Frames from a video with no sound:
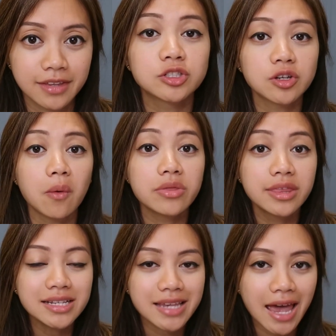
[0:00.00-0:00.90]
So
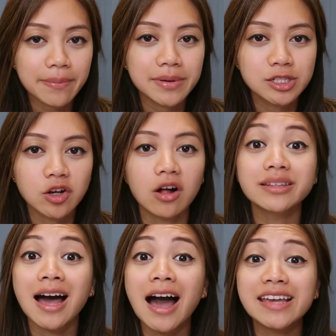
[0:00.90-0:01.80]
this app is
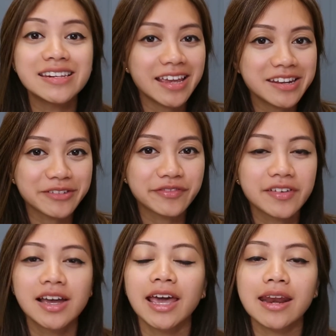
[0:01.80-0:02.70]
called hinative,
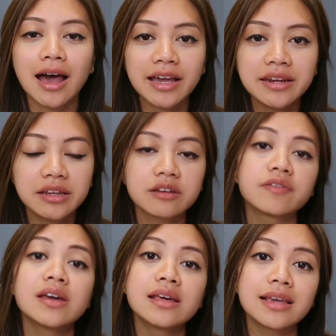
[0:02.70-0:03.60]
and
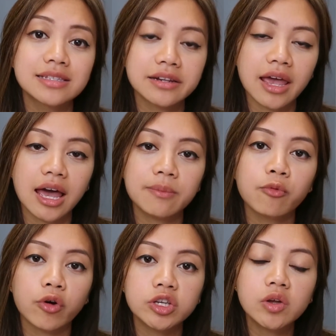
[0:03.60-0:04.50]
hinative is an app
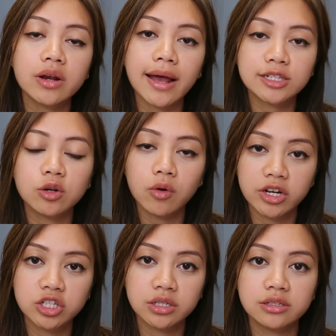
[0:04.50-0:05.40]
where you can ask
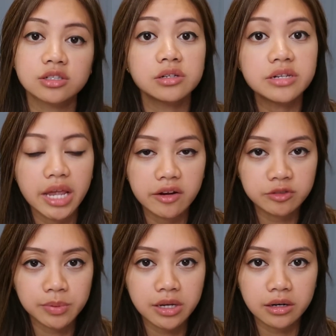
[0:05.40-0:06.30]
questions to native
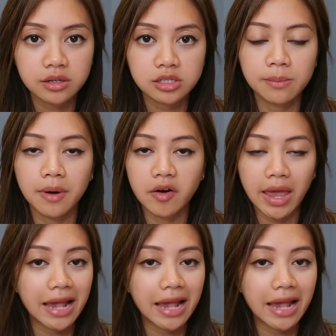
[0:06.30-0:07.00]
speakers about